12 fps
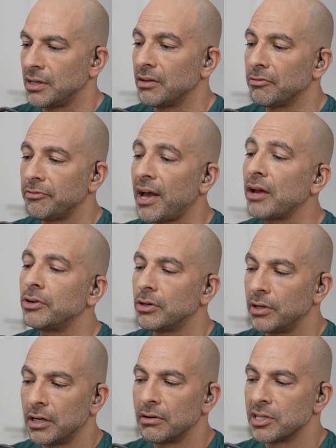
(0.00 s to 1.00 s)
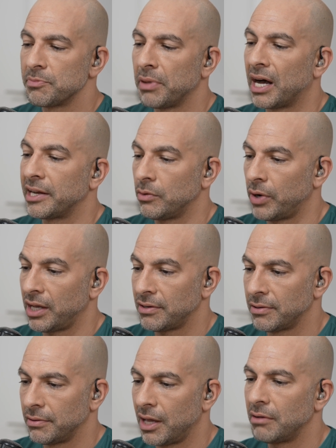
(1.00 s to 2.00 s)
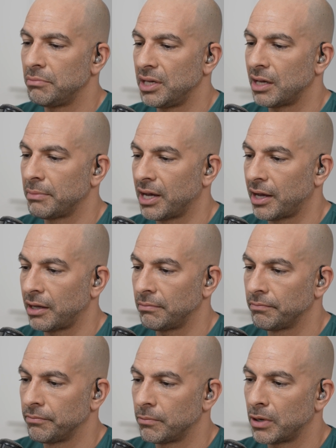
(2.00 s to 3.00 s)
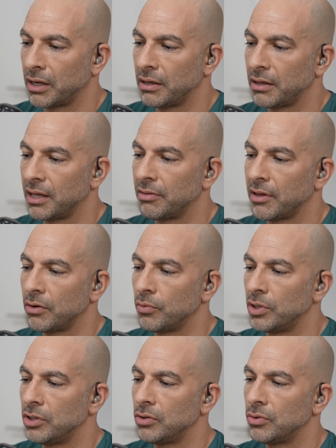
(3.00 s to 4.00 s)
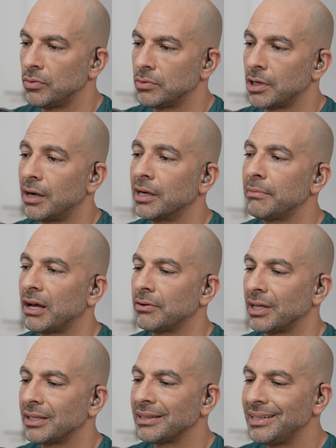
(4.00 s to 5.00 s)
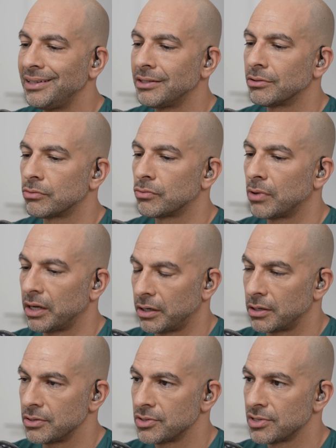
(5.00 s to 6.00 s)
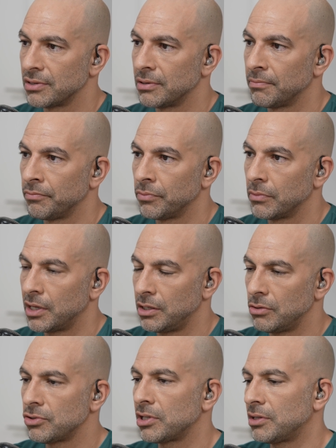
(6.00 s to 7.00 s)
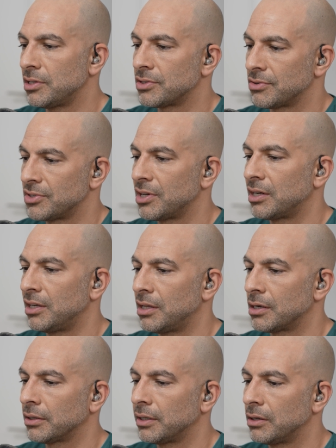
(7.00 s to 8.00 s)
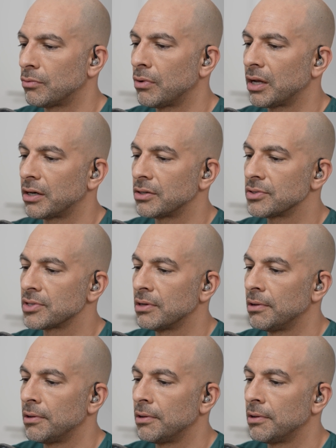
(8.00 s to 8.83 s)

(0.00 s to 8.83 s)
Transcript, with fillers: confounder here is body weight and BMI, right? And that when you talk about elite runners, and usually these are studied in elite runners,